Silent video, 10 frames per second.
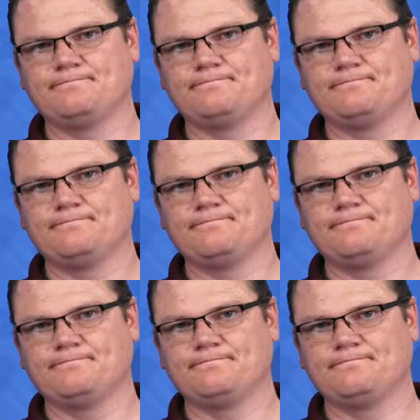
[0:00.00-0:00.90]

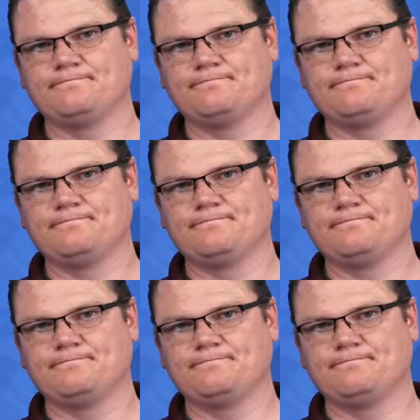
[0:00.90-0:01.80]

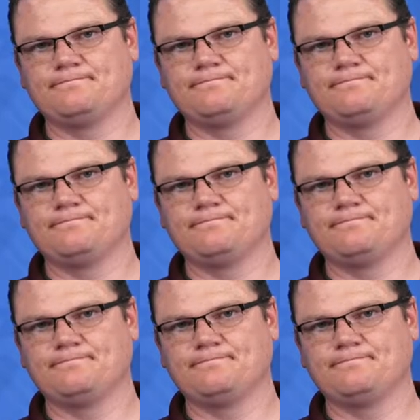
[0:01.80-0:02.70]

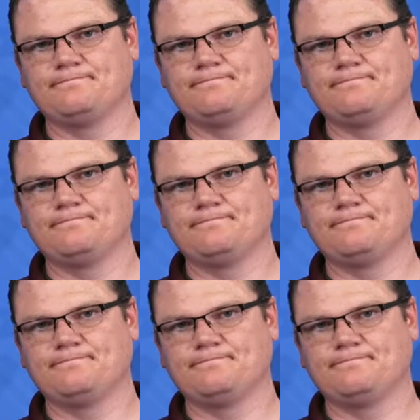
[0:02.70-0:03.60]

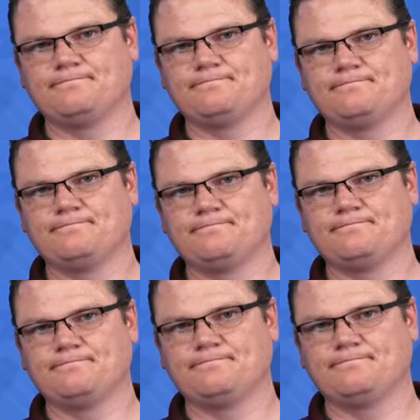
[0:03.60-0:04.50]

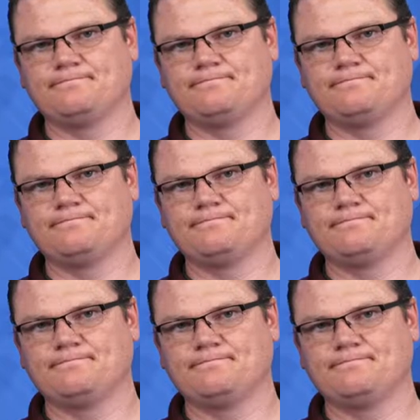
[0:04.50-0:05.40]

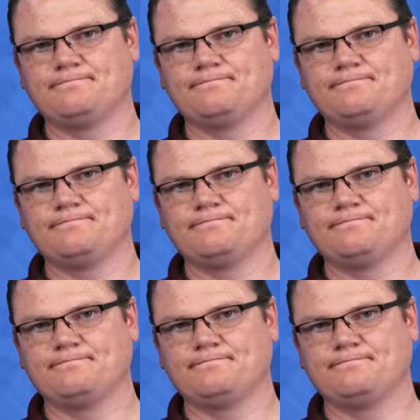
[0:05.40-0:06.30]

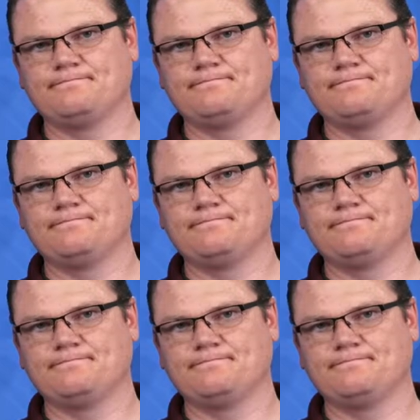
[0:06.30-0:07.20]

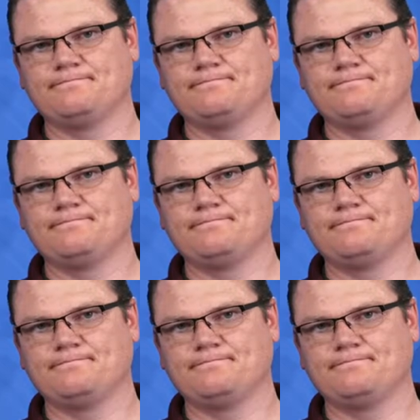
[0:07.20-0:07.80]
(silent)